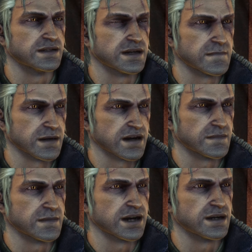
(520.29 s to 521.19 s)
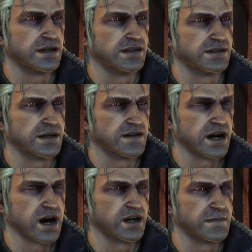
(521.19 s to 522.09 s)
But some clever mages
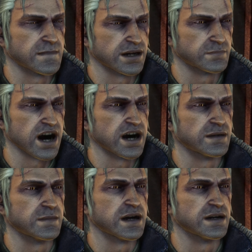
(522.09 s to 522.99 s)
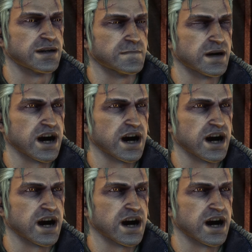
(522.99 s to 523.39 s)
discovered how to make possible the